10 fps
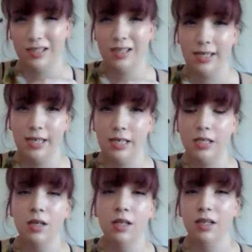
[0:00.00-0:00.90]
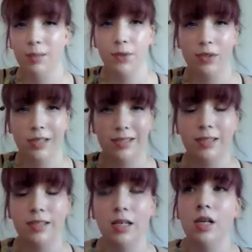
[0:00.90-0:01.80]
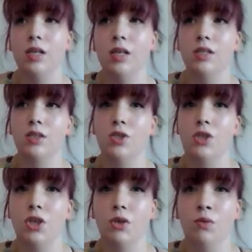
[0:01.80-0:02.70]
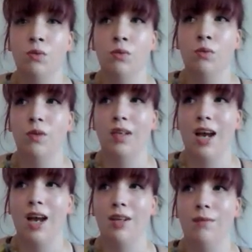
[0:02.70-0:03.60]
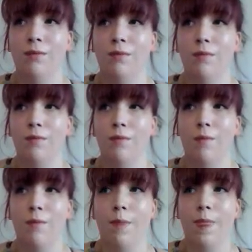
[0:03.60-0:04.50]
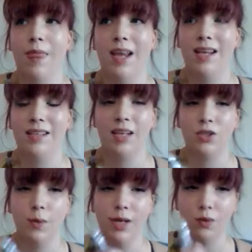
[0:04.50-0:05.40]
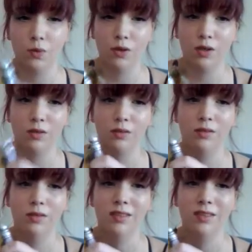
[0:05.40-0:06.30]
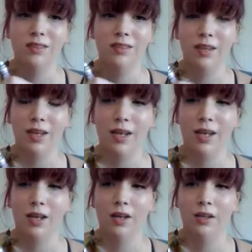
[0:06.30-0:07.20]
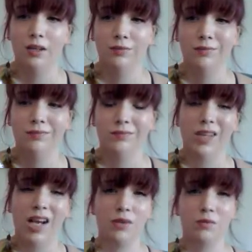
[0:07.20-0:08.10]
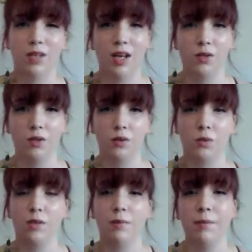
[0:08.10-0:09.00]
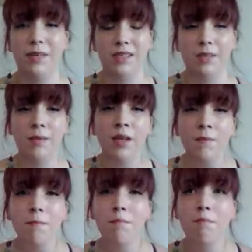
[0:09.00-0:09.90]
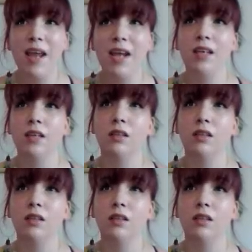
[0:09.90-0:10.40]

in it, like pearlescence, to kind of accentuate or I don't know the word, but basically make